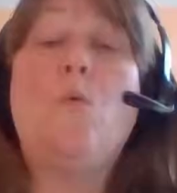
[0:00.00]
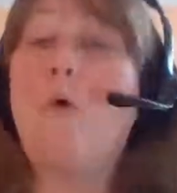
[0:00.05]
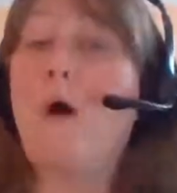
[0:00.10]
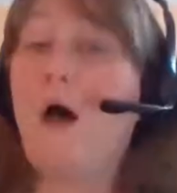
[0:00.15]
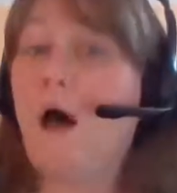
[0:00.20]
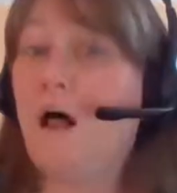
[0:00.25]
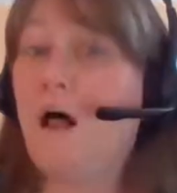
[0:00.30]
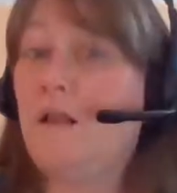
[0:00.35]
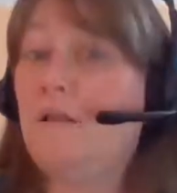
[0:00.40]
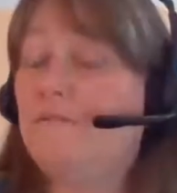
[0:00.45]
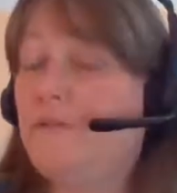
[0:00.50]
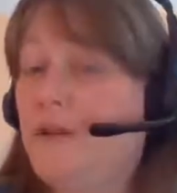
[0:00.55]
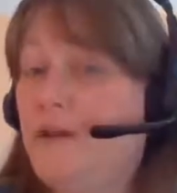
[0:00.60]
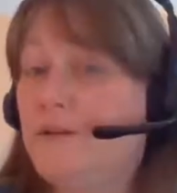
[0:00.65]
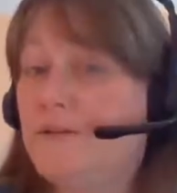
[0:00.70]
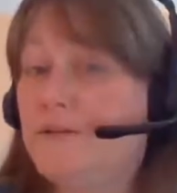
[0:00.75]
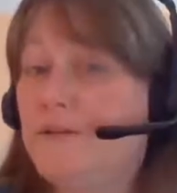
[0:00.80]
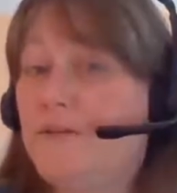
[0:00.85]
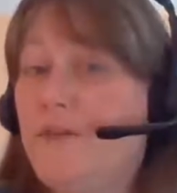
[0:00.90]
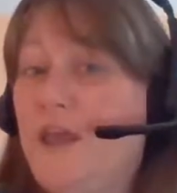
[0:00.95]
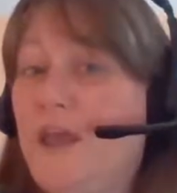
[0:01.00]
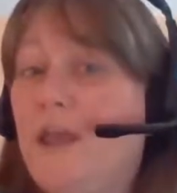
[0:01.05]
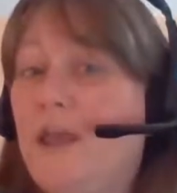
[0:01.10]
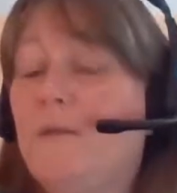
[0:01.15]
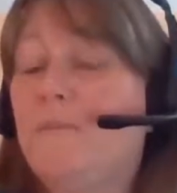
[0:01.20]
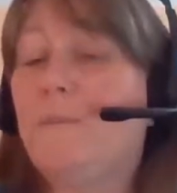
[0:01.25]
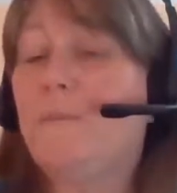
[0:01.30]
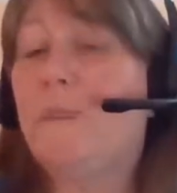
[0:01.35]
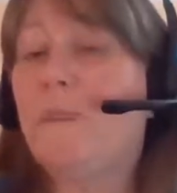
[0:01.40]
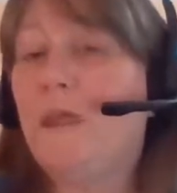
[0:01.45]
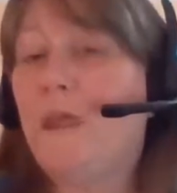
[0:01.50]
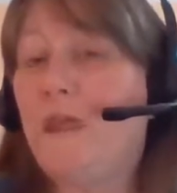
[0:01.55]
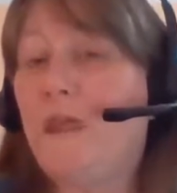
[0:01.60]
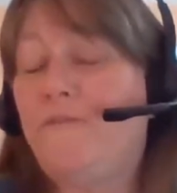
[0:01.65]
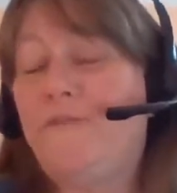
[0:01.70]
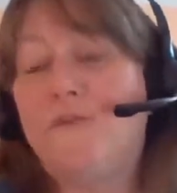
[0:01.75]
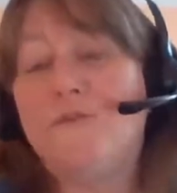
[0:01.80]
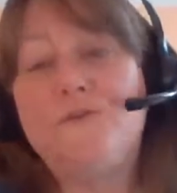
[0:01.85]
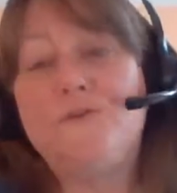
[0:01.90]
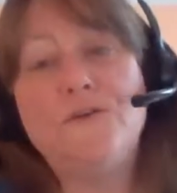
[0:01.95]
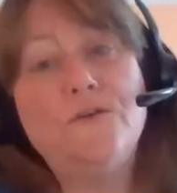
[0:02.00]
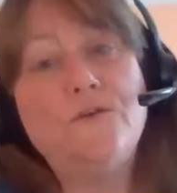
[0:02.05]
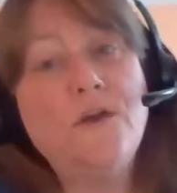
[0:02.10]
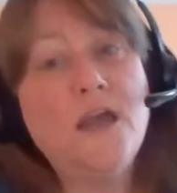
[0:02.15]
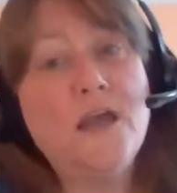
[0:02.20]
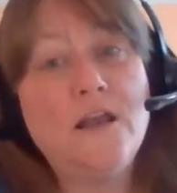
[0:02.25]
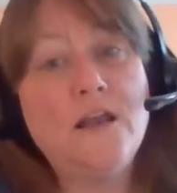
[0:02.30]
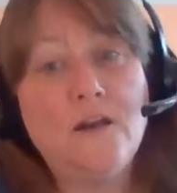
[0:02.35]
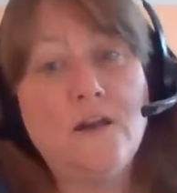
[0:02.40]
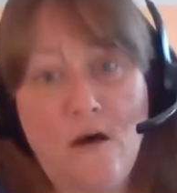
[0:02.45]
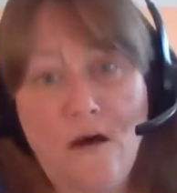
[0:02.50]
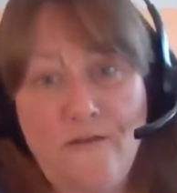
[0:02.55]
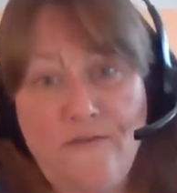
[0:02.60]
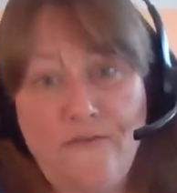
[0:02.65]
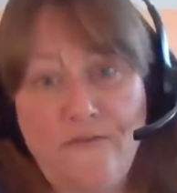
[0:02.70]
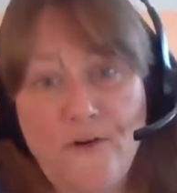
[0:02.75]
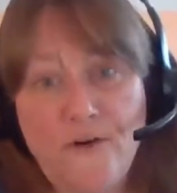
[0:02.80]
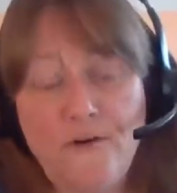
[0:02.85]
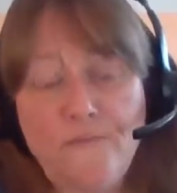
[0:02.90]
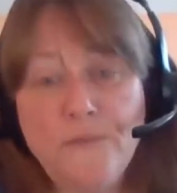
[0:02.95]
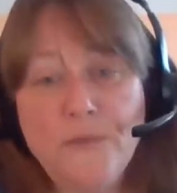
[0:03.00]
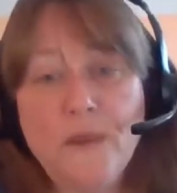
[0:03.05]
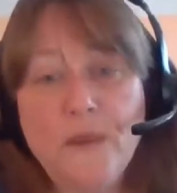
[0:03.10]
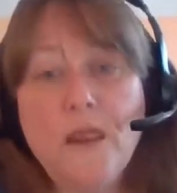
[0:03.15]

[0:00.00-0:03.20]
Well, here's the thing. If you do get an offer,